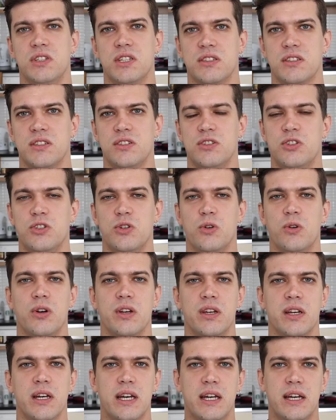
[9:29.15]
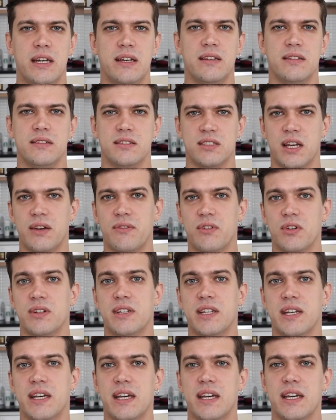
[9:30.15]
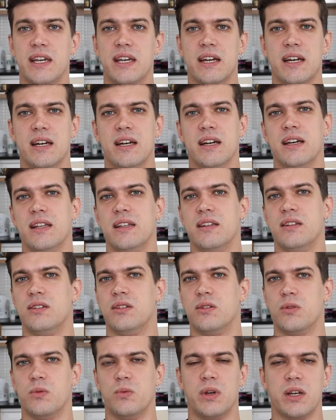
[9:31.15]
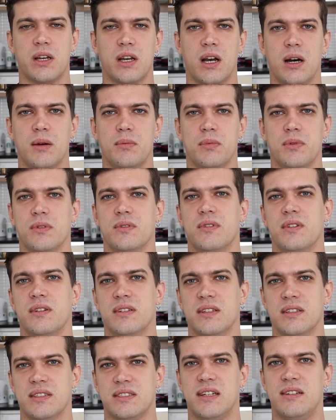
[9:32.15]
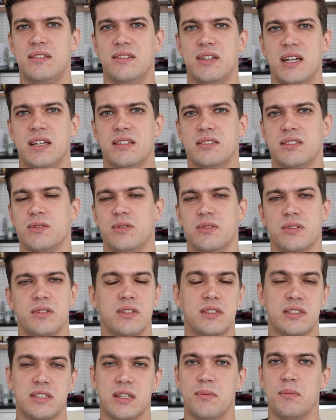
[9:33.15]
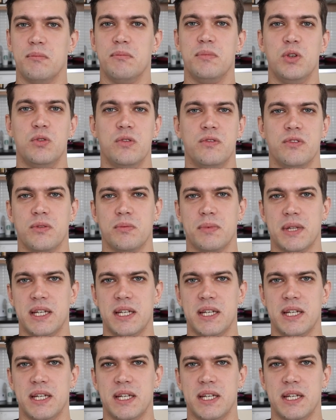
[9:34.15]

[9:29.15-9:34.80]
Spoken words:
just enjoy it every day and wake up on the sunrise at some beautiful